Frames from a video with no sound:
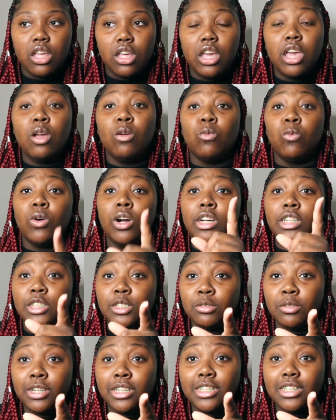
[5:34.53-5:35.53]
It was
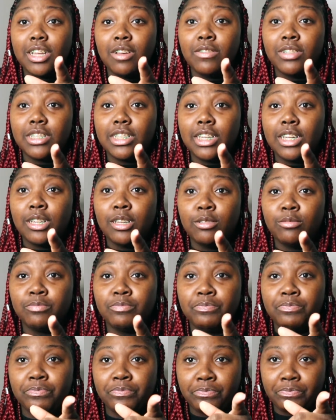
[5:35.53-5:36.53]
2017.
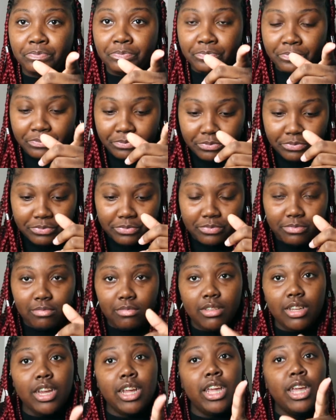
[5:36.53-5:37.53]

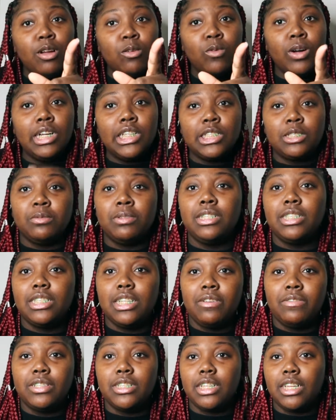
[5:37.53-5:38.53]
It was
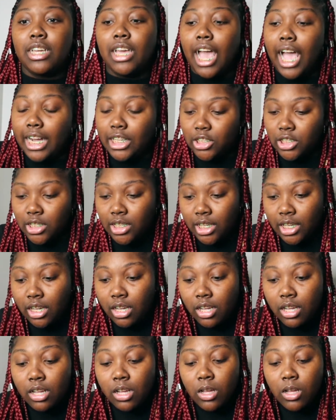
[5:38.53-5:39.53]
2017, actually.
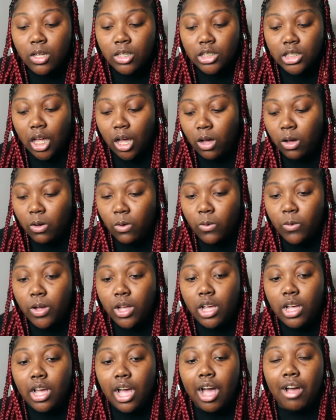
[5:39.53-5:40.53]
So,
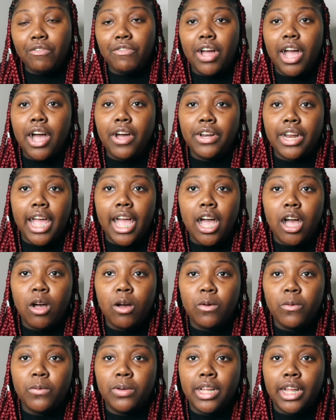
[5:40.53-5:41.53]
I found
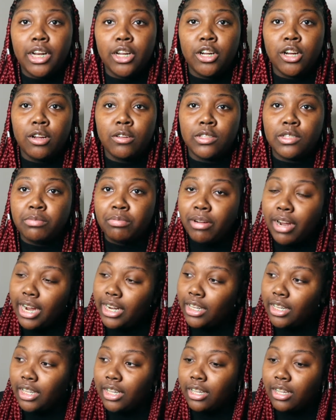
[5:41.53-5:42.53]
out that the girl was
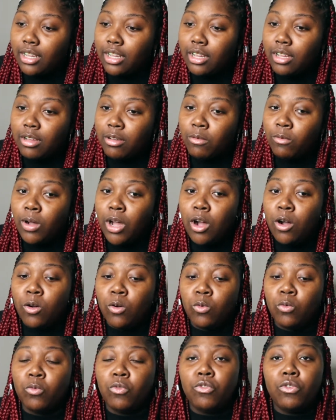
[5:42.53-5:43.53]
pregnant.
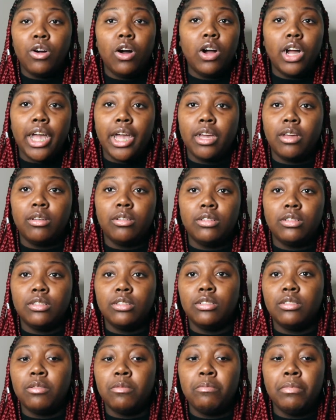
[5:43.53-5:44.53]
Well, okay.
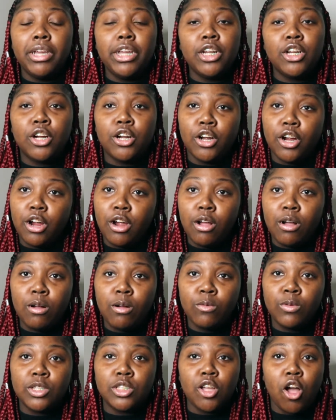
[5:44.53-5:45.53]
Me and the
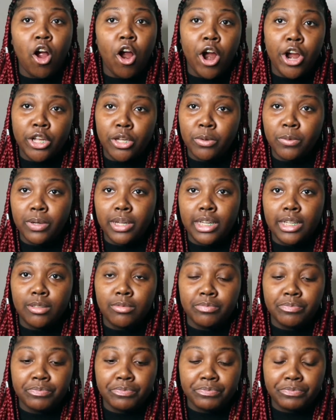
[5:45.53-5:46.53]
girl was
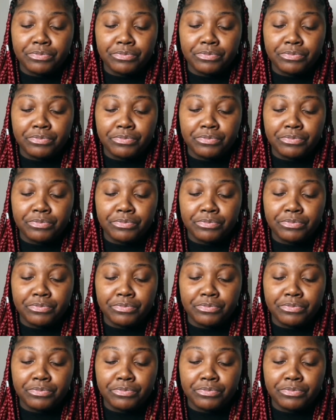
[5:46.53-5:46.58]
arguing.